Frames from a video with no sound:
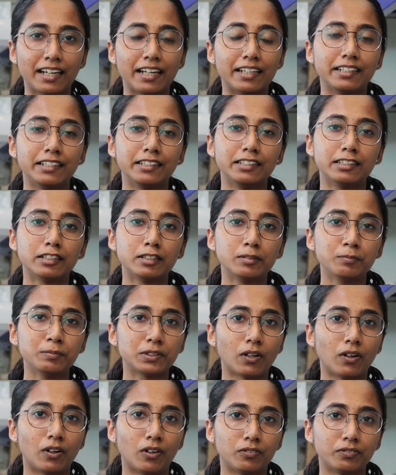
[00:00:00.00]
And in
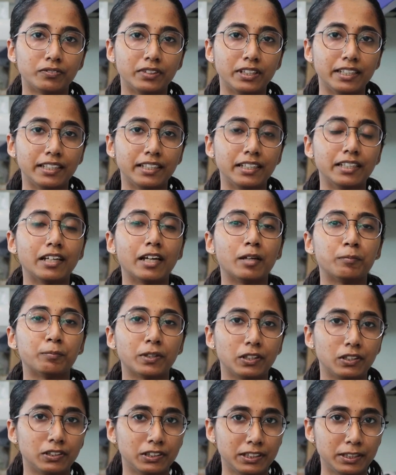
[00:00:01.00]
terms of the
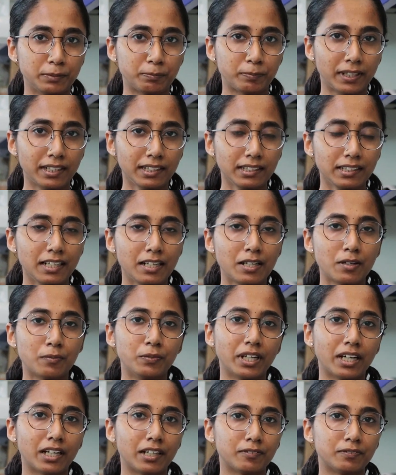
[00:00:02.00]
embryology part,
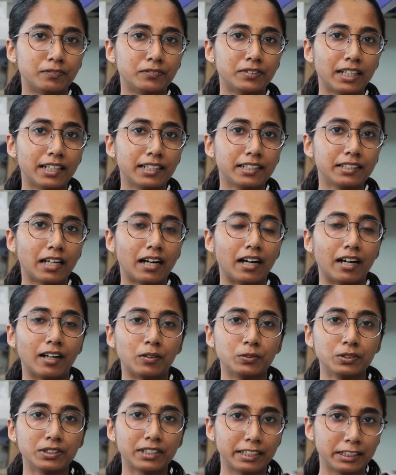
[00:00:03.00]
we have done
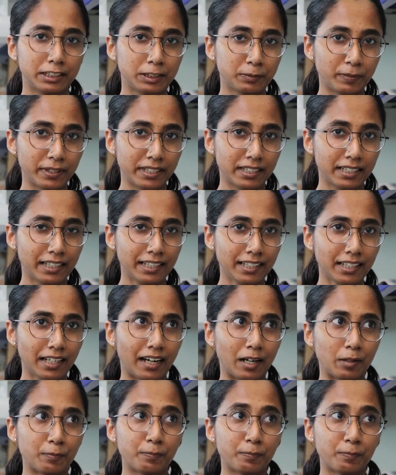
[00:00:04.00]
oocyte picking,